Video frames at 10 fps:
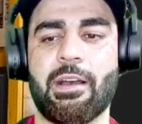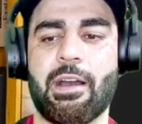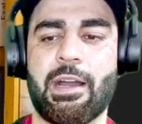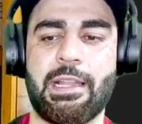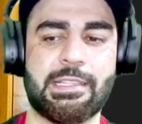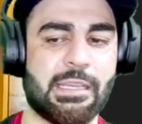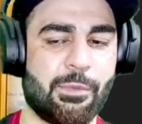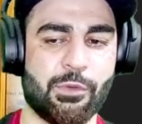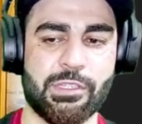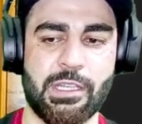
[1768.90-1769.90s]
let's
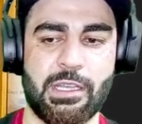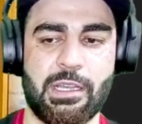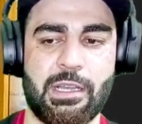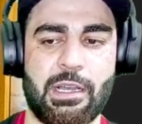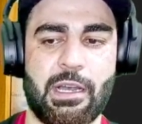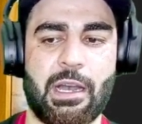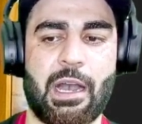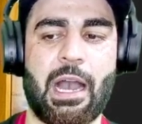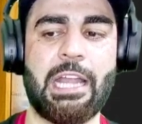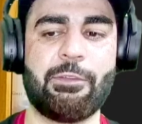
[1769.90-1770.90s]
suppose
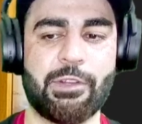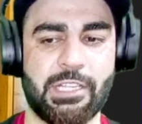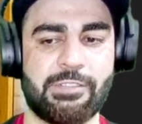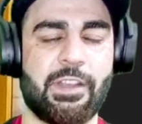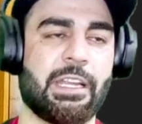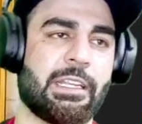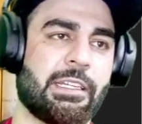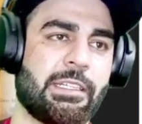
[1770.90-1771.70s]
height versus weight.